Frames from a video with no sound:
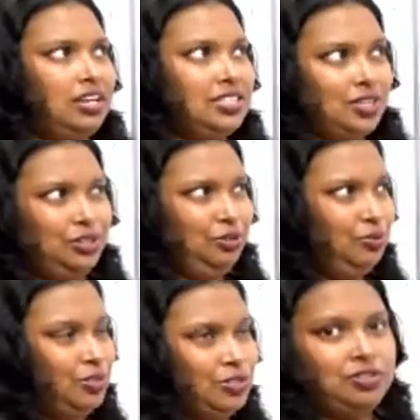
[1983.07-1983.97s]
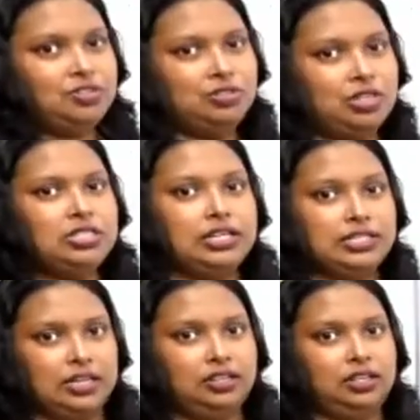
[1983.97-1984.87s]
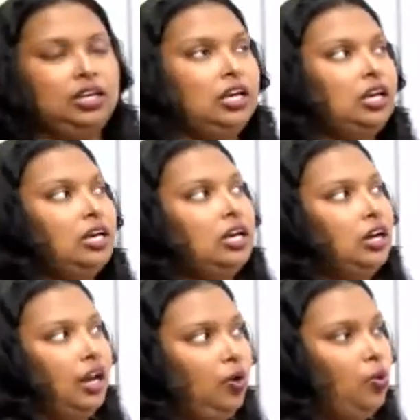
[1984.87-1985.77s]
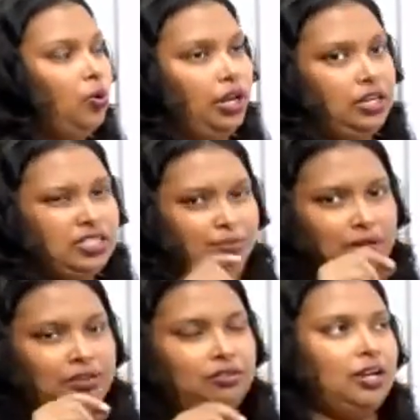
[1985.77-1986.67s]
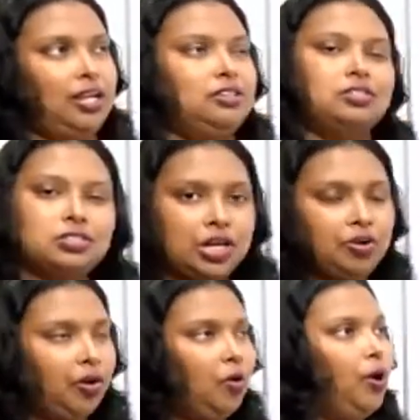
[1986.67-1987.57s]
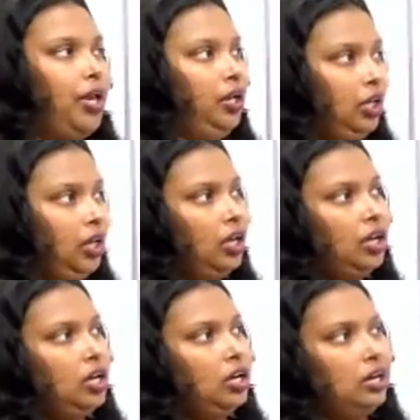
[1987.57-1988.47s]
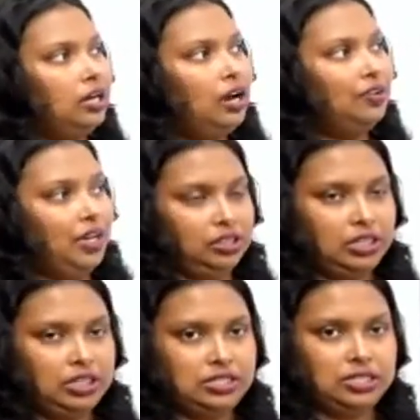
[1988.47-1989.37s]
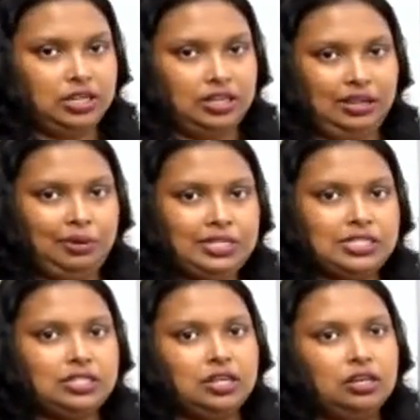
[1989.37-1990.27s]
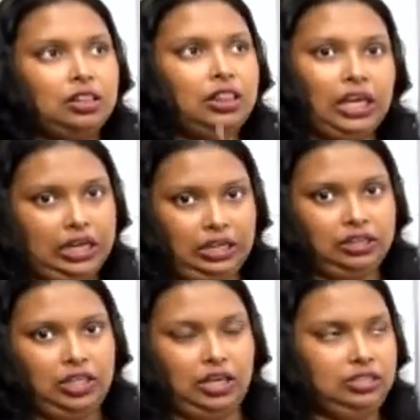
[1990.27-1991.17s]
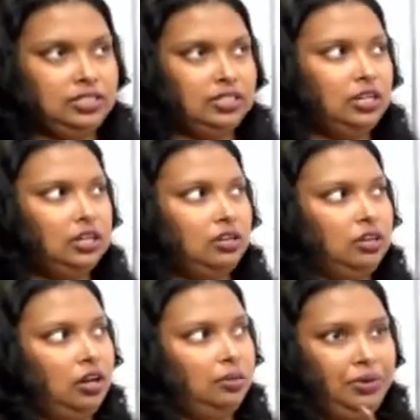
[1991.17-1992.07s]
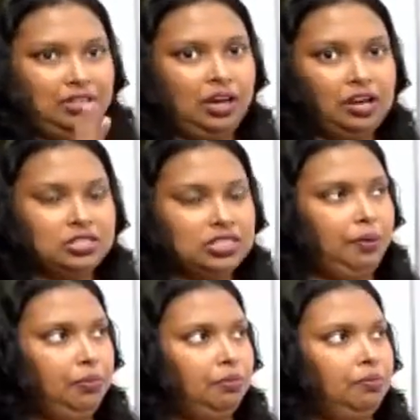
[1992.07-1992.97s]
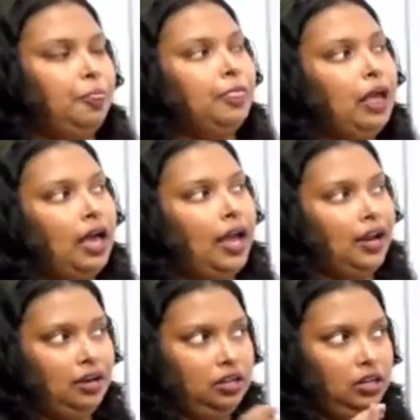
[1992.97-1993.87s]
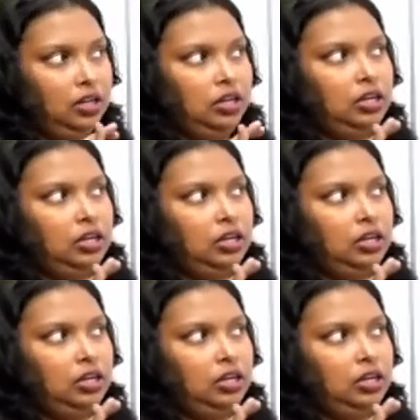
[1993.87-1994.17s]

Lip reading: I sent to most of the students, I sent the recordings, I mean like screen recording covering these limits theory things, I mean the concept and